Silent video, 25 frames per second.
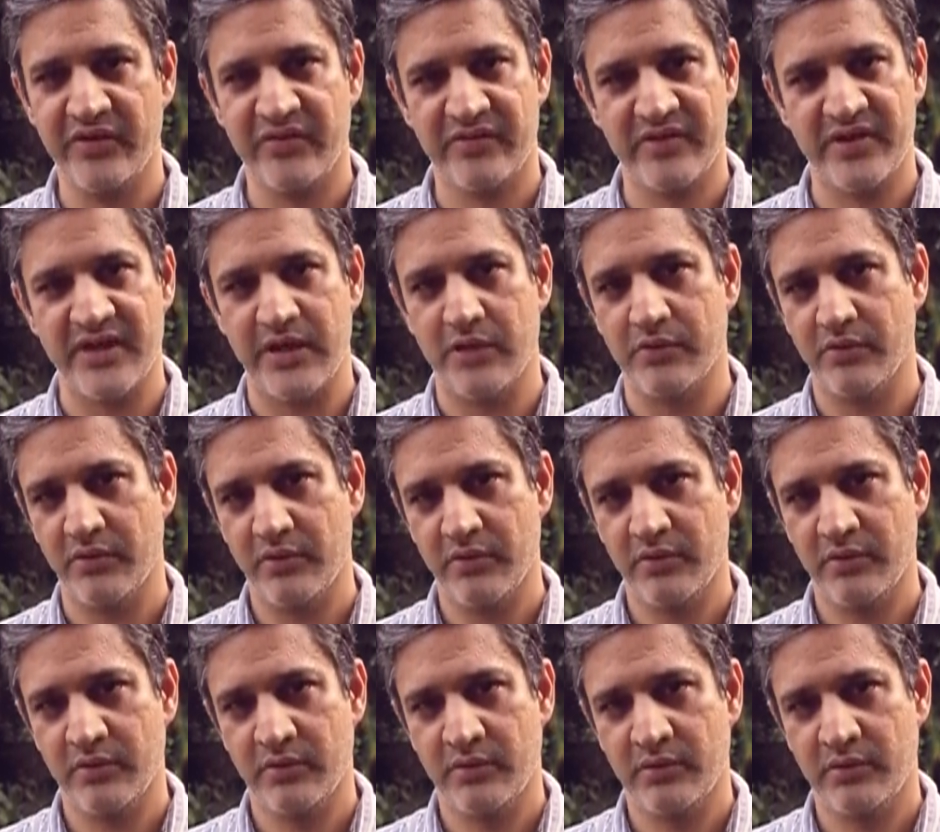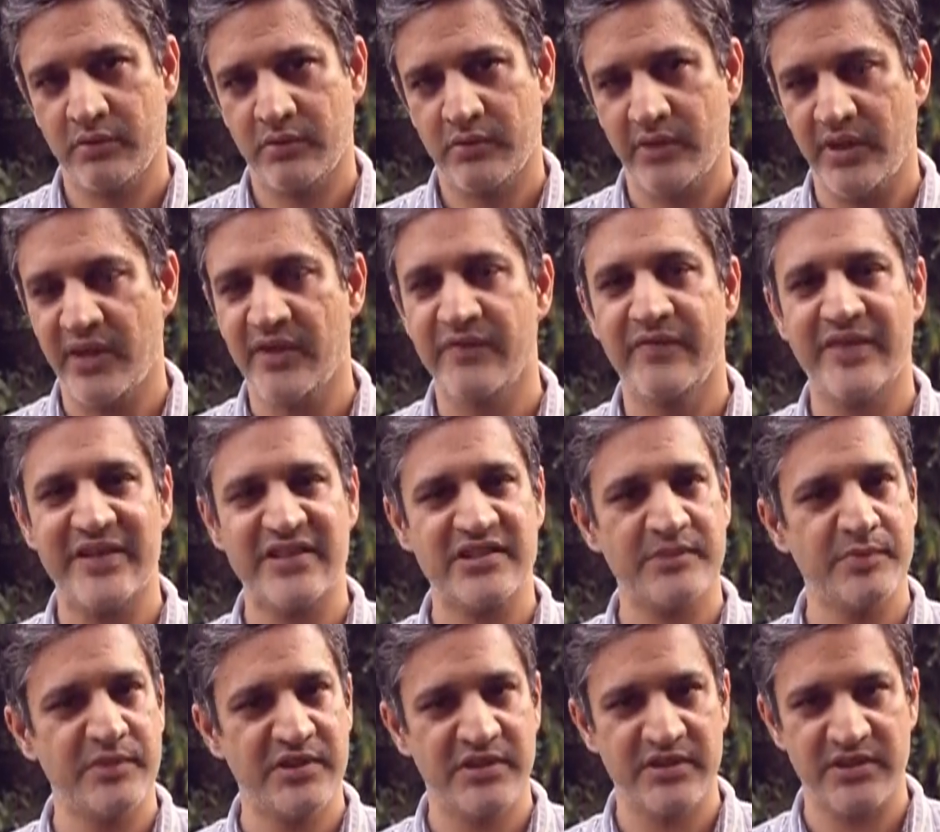is down,
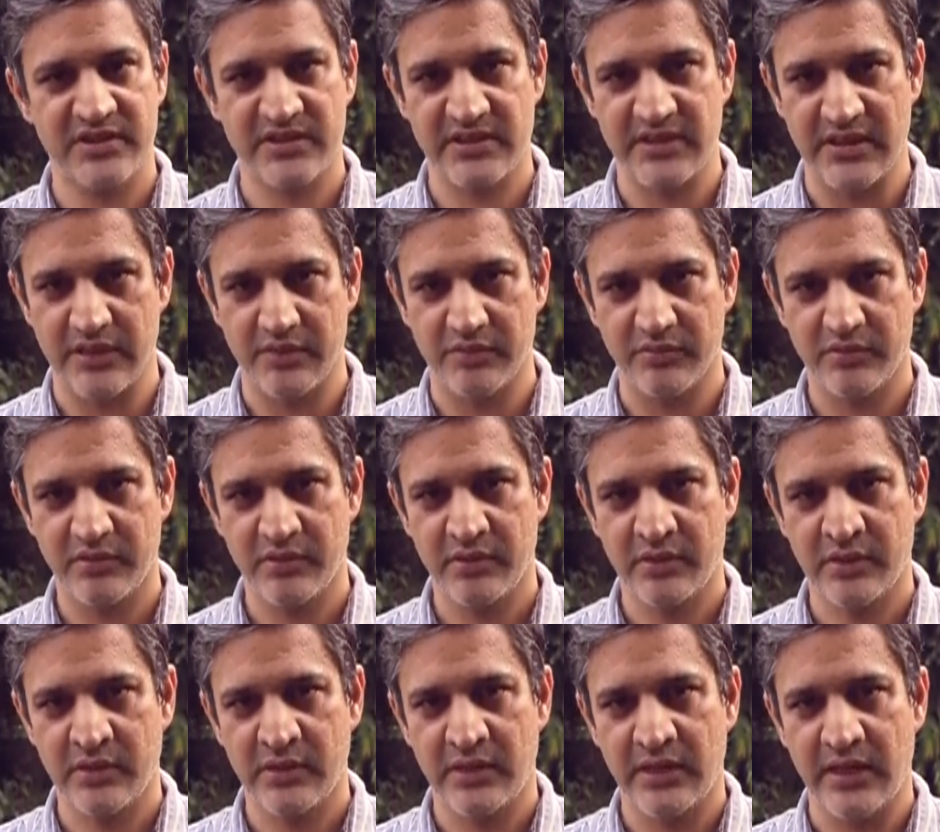investment is down,